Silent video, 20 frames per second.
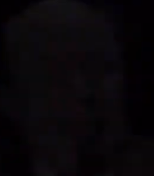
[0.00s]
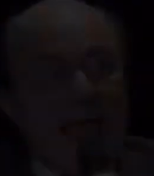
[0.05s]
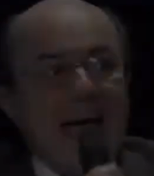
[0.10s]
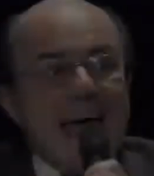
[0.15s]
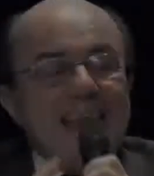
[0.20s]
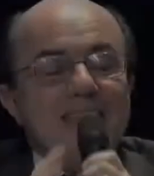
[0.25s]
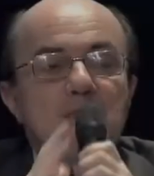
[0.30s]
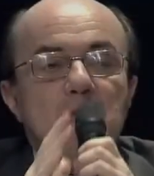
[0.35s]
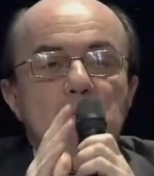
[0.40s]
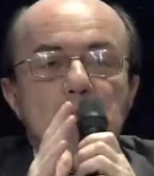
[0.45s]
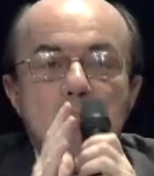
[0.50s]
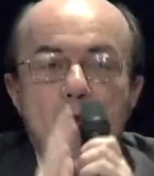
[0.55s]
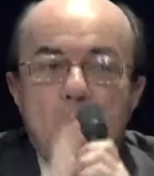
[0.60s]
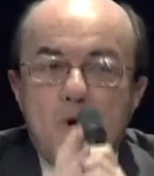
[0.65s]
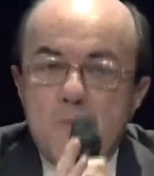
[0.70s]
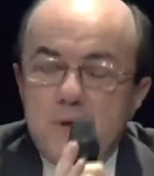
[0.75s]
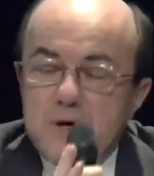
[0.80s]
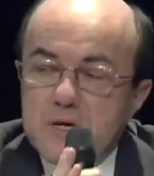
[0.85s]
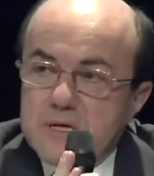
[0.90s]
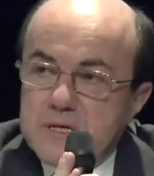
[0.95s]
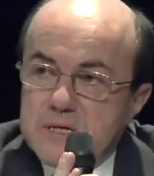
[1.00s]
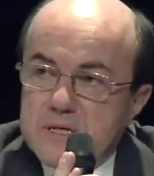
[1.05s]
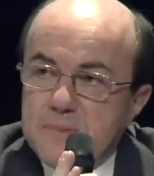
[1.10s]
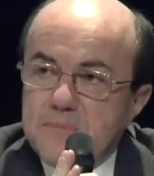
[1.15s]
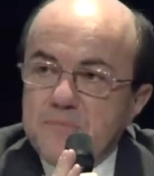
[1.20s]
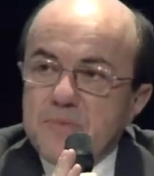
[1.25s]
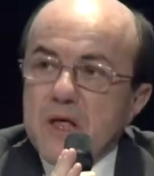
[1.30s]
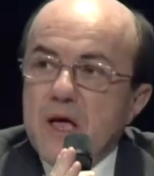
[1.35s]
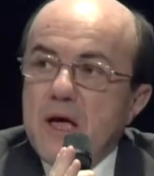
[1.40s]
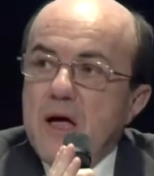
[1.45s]
At the moment,
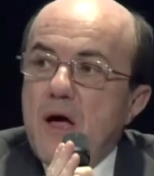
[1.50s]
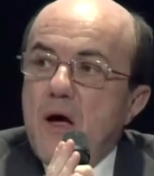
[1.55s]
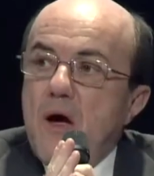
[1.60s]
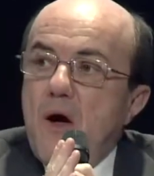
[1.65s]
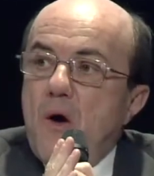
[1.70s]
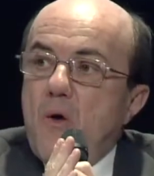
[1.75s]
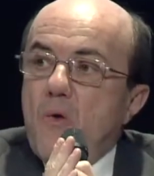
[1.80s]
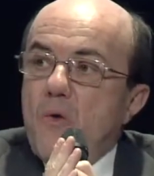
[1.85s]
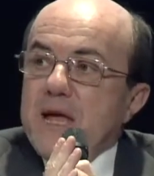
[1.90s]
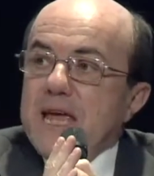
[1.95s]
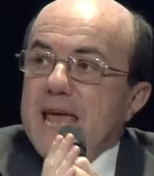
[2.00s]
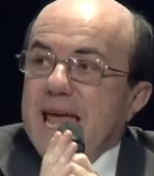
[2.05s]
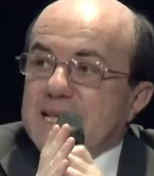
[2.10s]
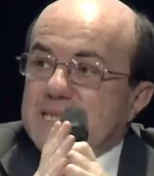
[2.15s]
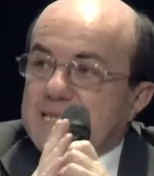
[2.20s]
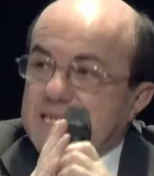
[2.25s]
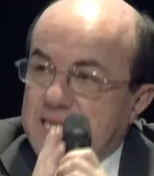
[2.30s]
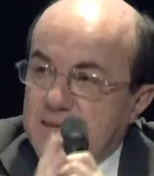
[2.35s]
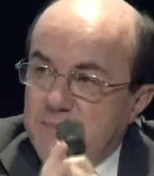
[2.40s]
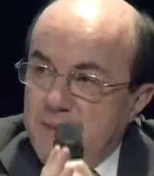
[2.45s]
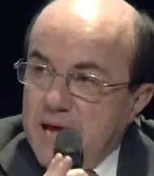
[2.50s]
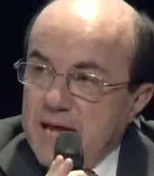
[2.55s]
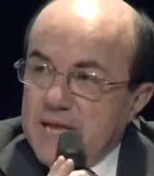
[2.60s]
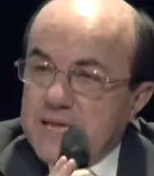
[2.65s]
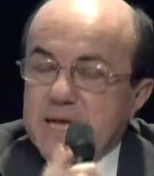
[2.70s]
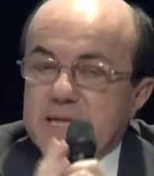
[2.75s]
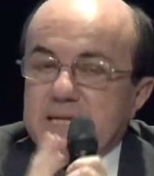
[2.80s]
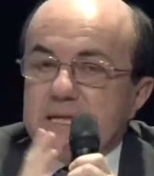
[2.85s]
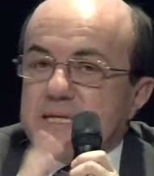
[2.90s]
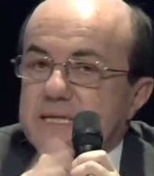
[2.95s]
we estimate,
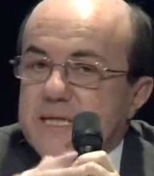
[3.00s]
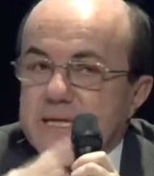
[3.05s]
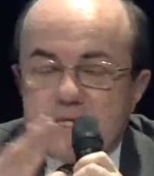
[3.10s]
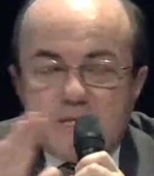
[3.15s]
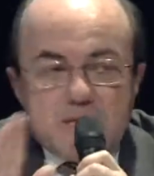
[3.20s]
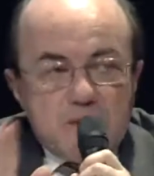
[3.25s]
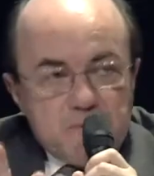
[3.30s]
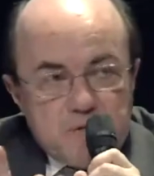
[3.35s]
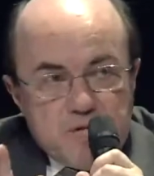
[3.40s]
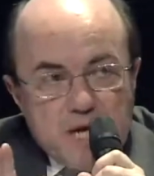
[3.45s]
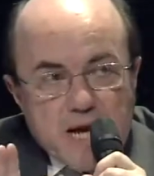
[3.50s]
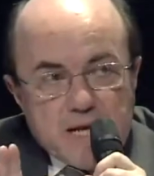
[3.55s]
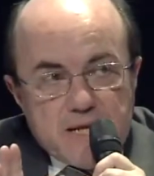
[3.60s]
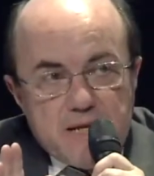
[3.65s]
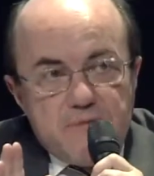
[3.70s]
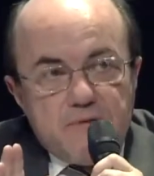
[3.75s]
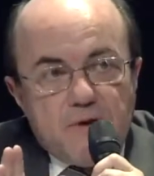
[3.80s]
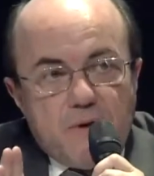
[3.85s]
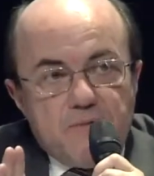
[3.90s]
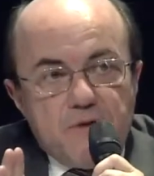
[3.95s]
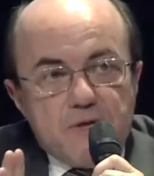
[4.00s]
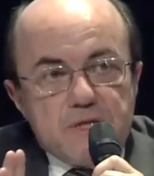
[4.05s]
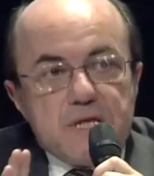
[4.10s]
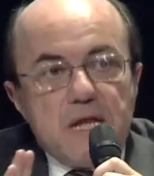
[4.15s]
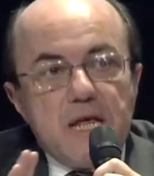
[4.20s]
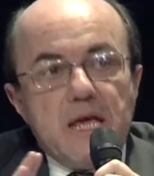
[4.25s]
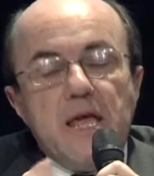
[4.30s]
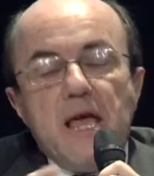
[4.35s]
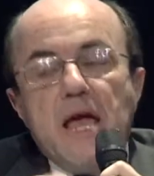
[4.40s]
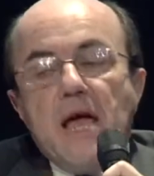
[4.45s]
and this is subjective
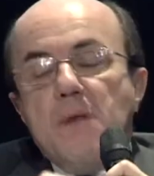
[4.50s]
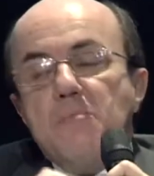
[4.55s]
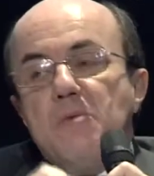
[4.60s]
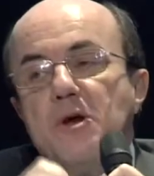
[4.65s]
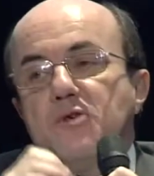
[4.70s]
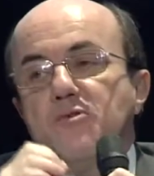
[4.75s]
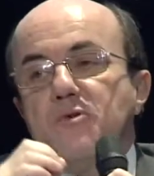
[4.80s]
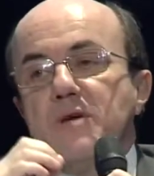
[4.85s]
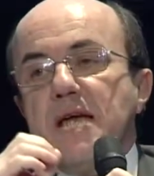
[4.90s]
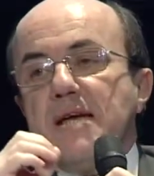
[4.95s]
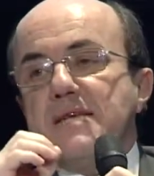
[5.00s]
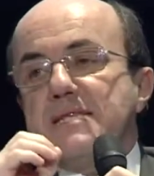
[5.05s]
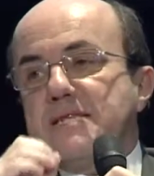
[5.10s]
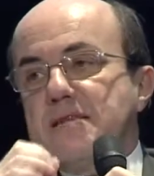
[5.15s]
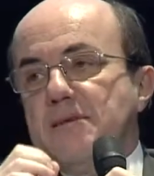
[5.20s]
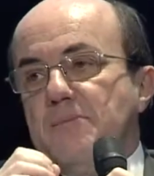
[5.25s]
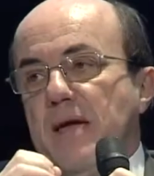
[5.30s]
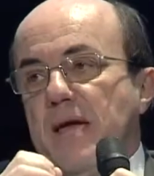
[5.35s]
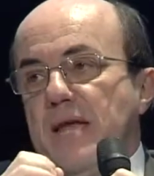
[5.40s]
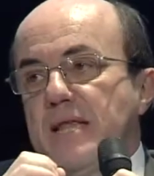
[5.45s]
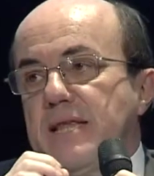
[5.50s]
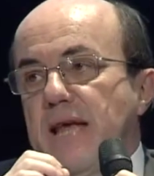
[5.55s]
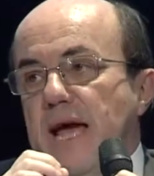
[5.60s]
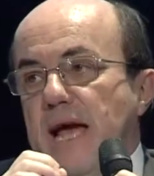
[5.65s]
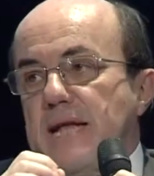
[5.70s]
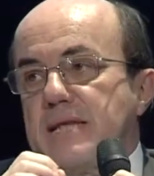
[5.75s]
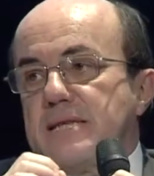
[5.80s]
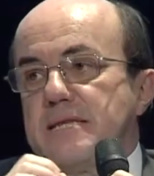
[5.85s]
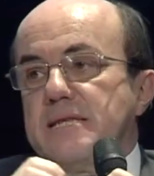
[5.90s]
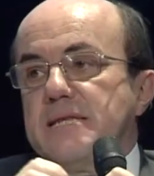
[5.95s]
obviously, but we estimate
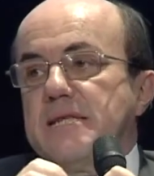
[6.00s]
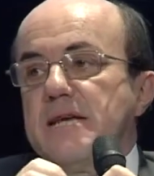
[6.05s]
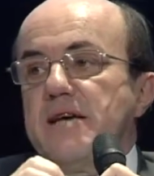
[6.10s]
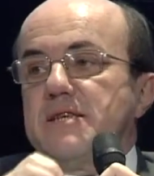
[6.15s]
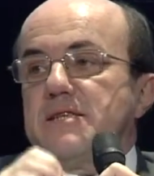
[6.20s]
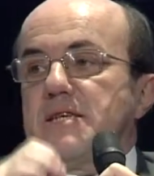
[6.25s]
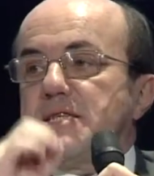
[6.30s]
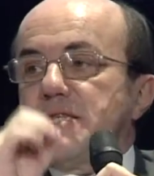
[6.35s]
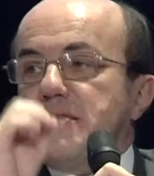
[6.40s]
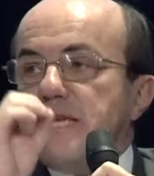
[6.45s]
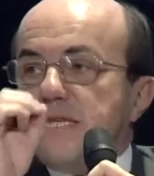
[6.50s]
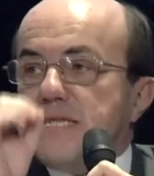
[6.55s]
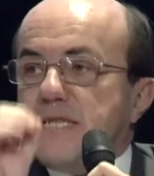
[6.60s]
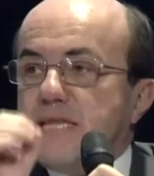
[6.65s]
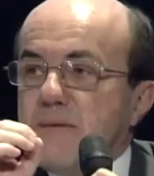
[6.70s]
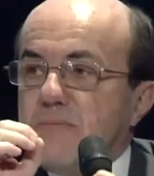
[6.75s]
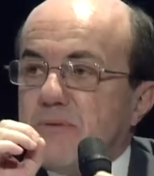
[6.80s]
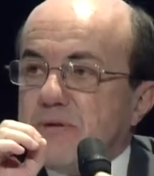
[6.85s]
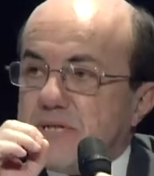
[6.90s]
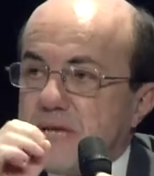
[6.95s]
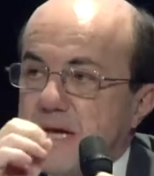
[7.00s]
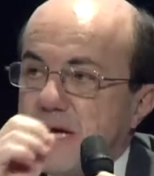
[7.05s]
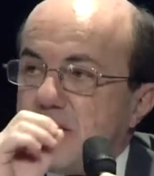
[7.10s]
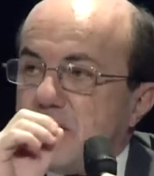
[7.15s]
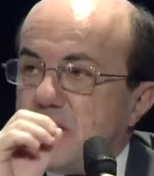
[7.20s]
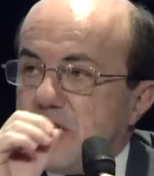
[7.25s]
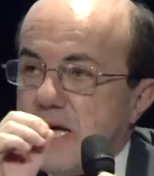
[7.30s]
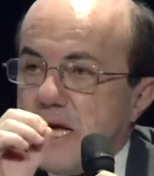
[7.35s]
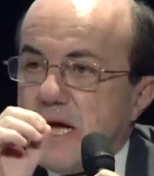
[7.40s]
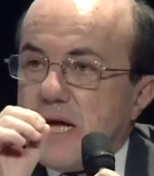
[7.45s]
that there is a 60%
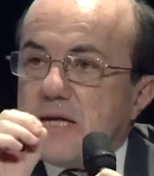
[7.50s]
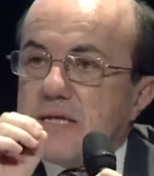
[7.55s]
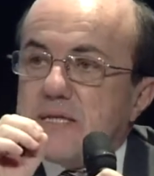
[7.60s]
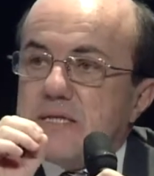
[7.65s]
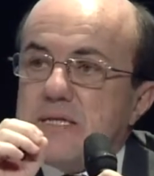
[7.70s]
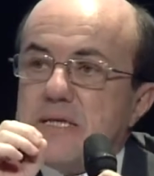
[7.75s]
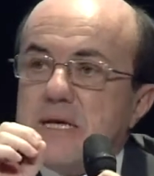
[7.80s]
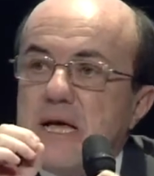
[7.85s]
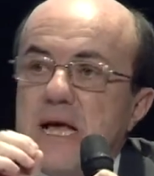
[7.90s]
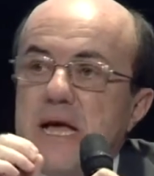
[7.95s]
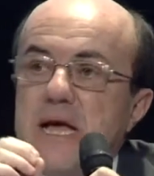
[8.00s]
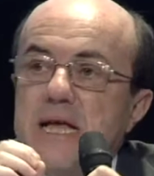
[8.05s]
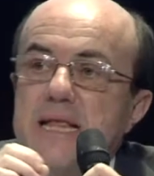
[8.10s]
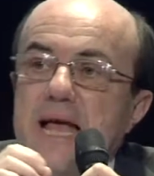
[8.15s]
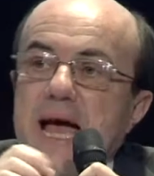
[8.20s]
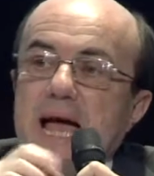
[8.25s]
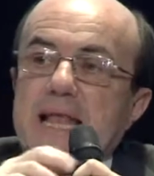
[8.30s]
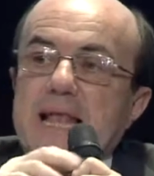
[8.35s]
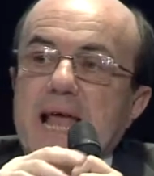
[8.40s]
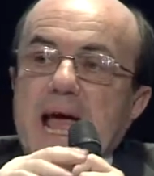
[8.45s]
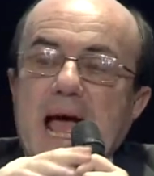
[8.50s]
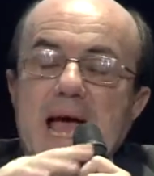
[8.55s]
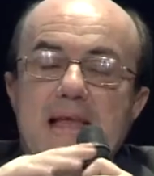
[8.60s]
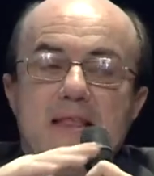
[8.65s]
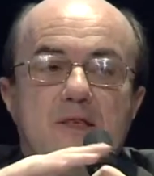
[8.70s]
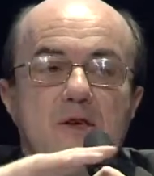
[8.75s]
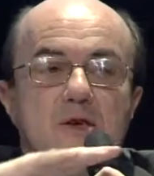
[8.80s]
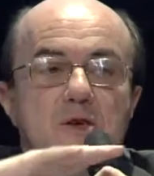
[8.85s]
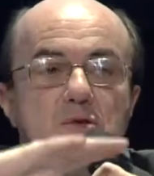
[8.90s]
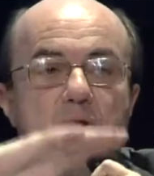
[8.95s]
chance that at
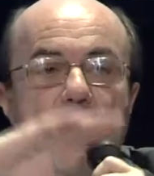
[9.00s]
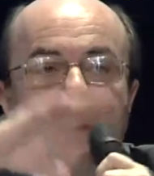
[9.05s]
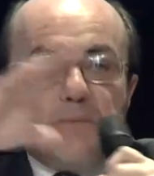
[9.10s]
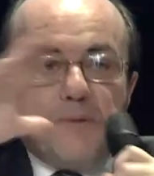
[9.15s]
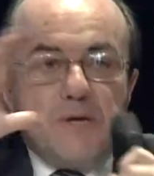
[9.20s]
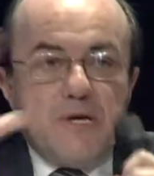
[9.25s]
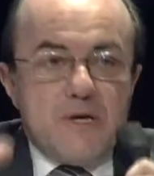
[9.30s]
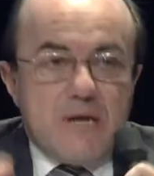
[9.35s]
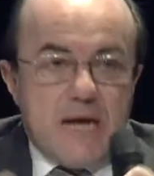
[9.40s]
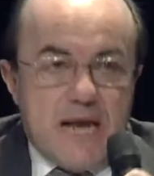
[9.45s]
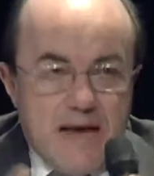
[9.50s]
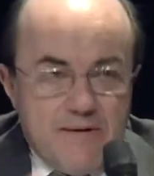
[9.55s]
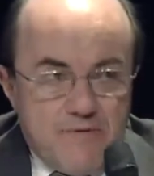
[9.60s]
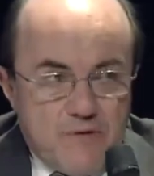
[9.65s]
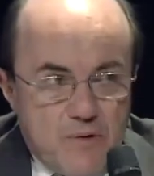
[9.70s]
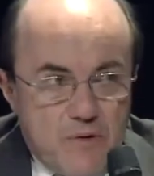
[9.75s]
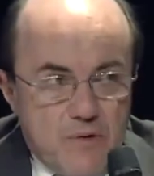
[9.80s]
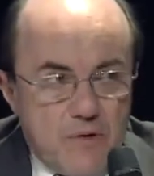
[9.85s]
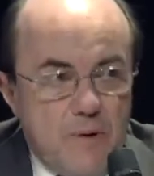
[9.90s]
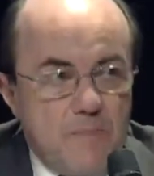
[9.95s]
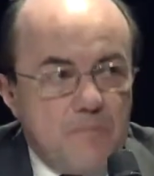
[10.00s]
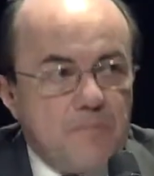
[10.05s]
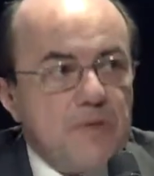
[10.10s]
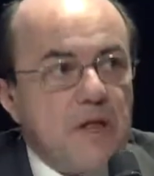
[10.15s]
the European level,